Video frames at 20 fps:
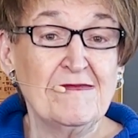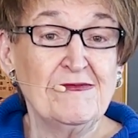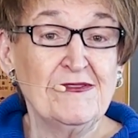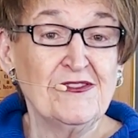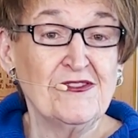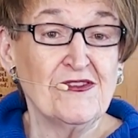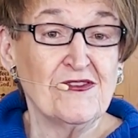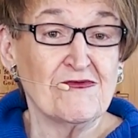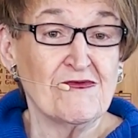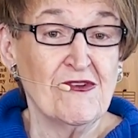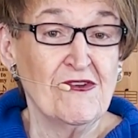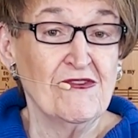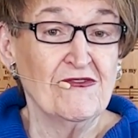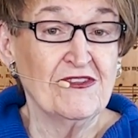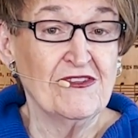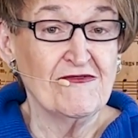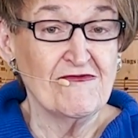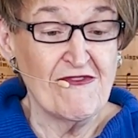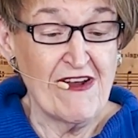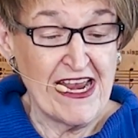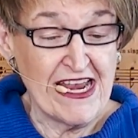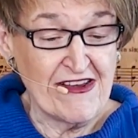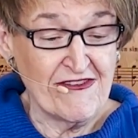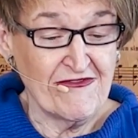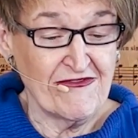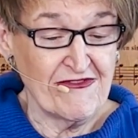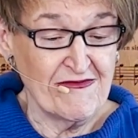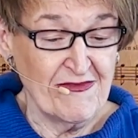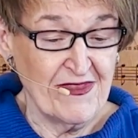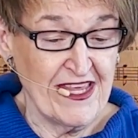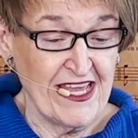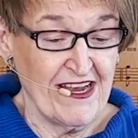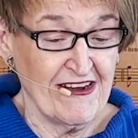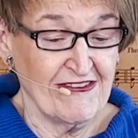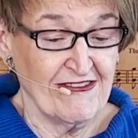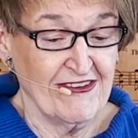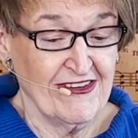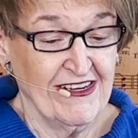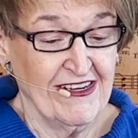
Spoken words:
his throne and reign from there.